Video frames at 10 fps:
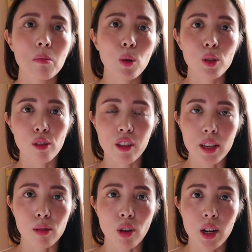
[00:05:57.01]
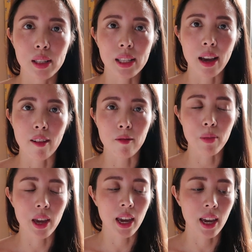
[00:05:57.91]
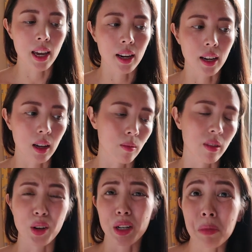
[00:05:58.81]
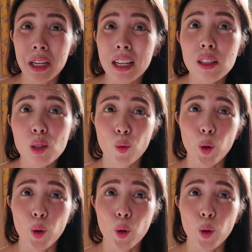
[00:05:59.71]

most of these runs have been 30 minutes,